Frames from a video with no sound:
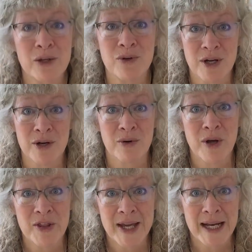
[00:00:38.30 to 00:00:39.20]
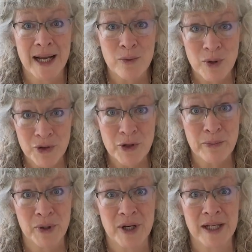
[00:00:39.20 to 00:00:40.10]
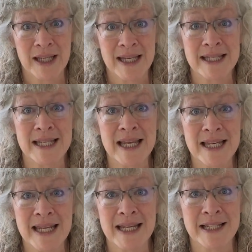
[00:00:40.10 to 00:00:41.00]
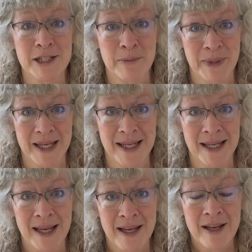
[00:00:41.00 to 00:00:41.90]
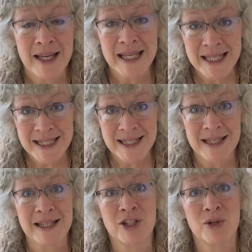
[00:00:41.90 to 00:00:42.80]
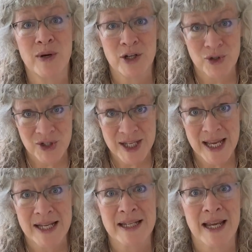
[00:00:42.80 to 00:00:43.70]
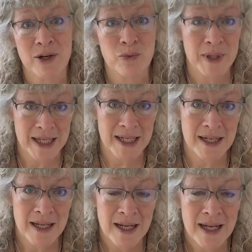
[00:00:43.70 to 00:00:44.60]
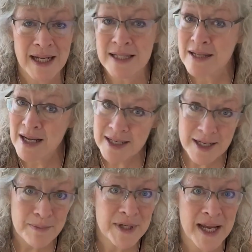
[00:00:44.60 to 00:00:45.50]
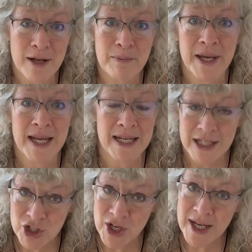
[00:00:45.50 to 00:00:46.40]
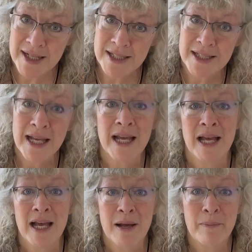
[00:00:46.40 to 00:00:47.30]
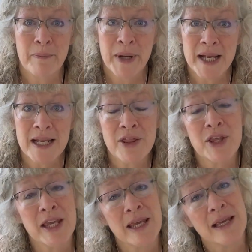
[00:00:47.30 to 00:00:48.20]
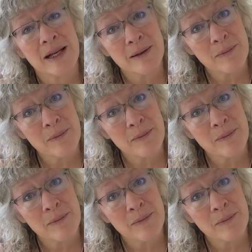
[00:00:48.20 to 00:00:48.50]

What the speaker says: know that I wrote the book intending it to be easy to understand and read. It's not dumbed down by any chance, but the